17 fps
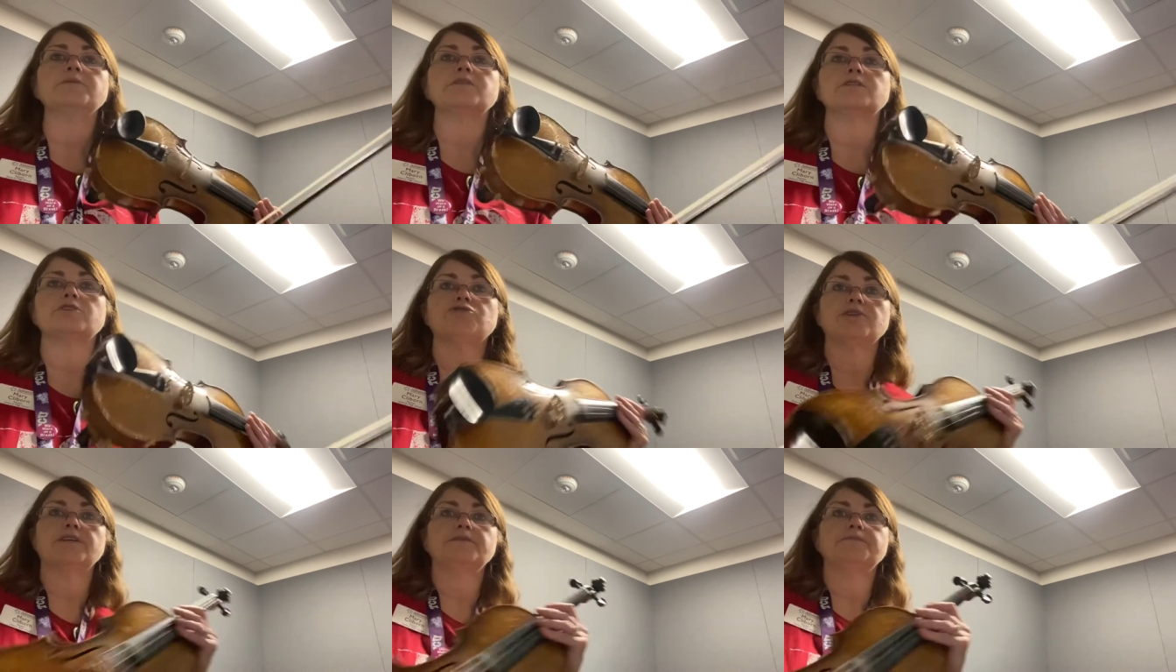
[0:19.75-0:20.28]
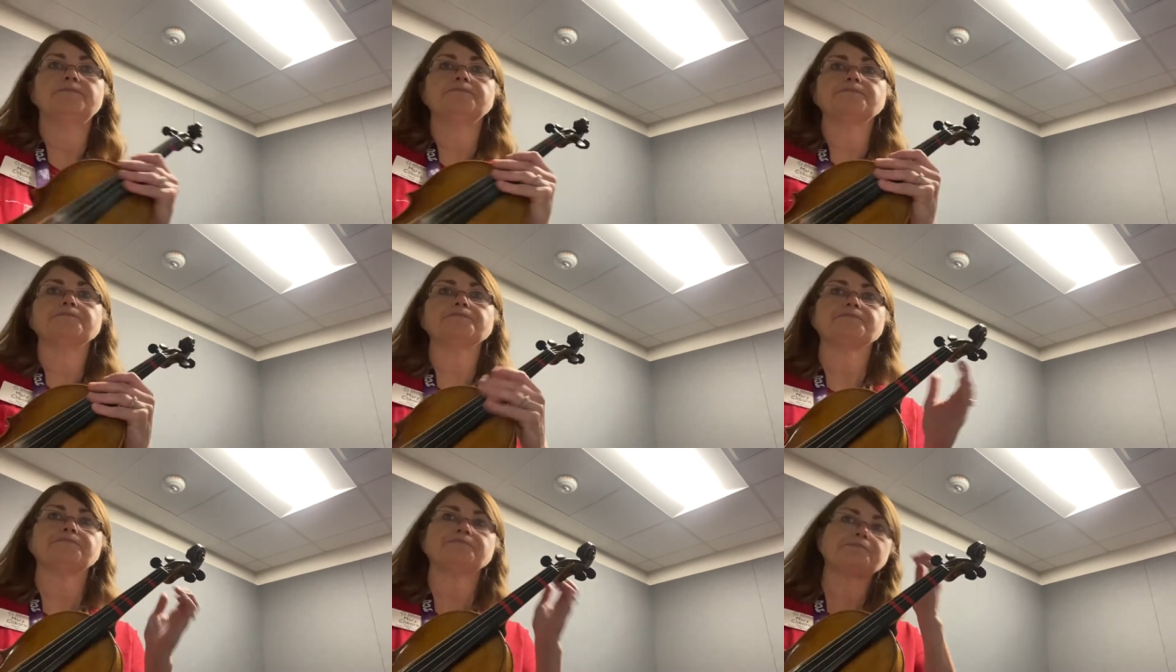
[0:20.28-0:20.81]
position.
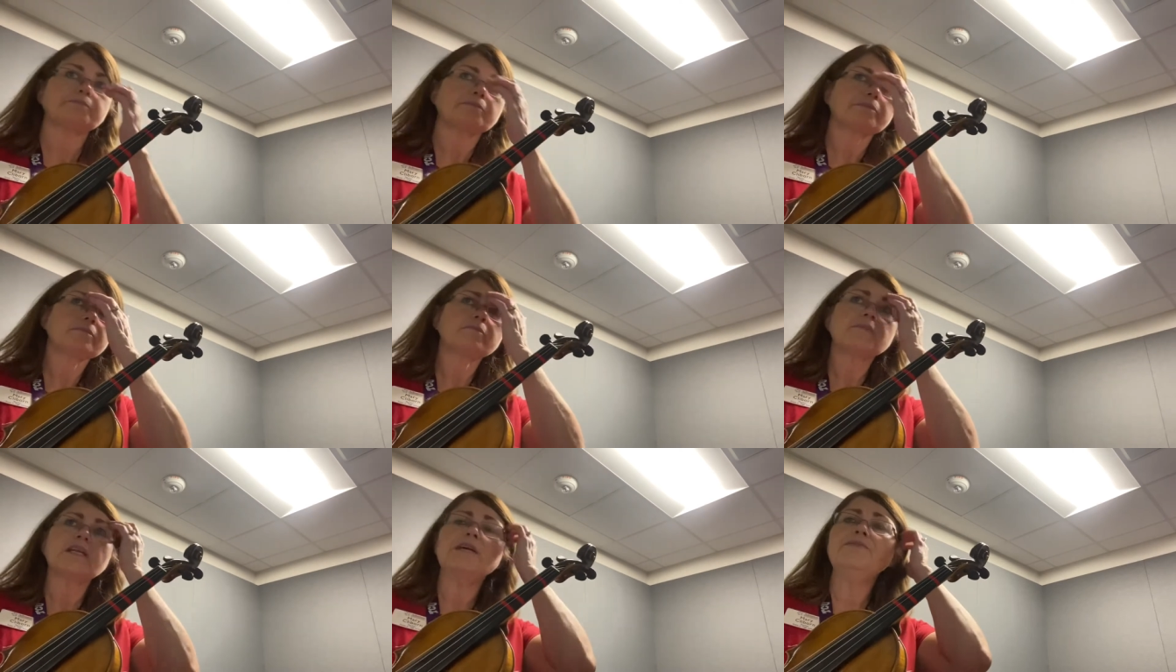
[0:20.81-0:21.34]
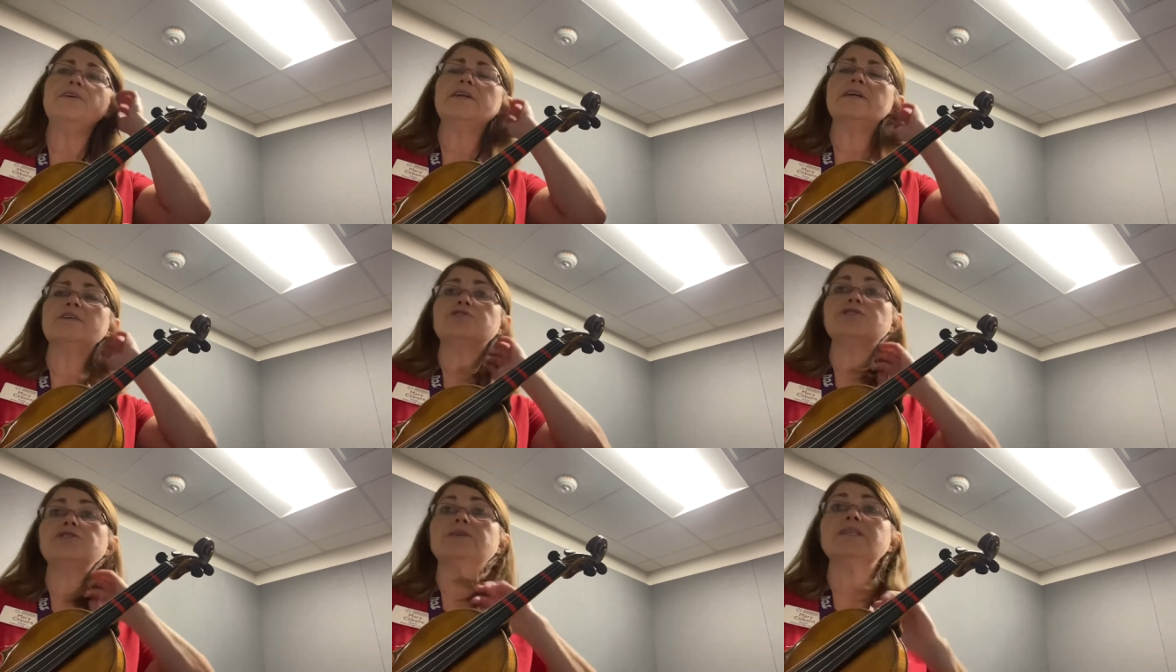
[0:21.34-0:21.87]
And then
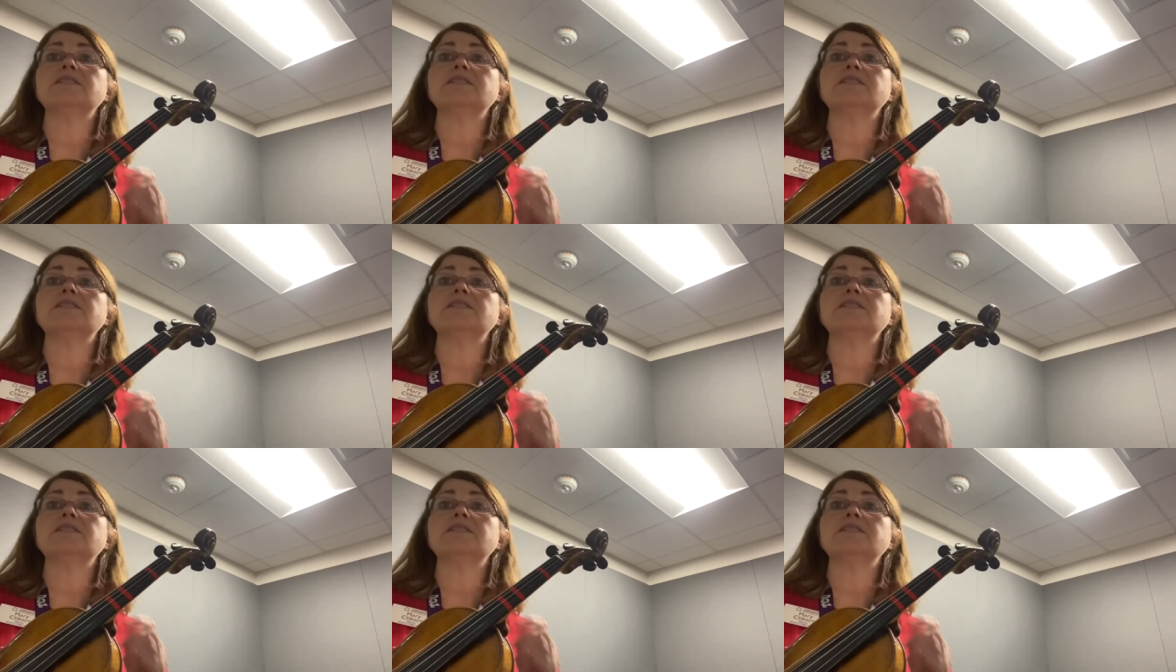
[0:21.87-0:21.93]
as you can